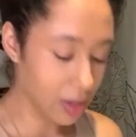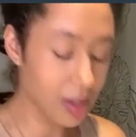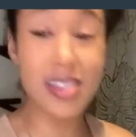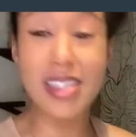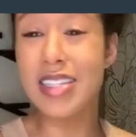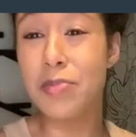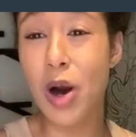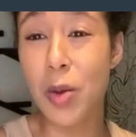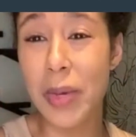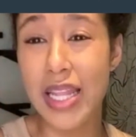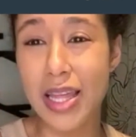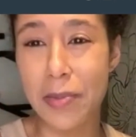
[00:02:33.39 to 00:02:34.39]
This is the
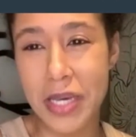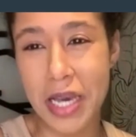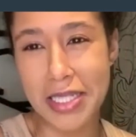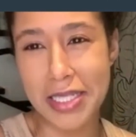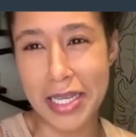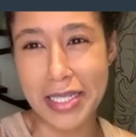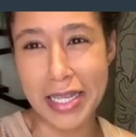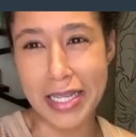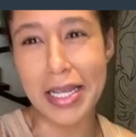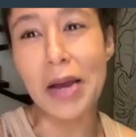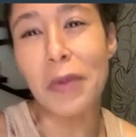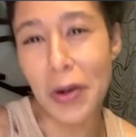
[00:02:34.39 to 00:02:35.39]
moment that Beyonce
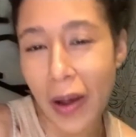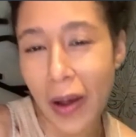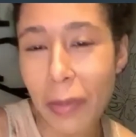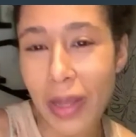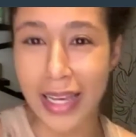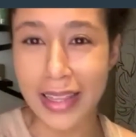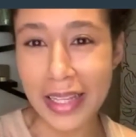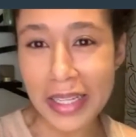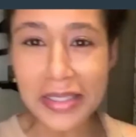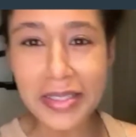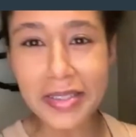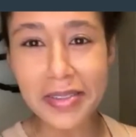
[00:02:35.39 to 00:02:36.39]
says, "I woke up like
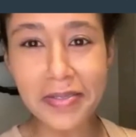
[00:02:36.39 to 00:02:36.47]
this,"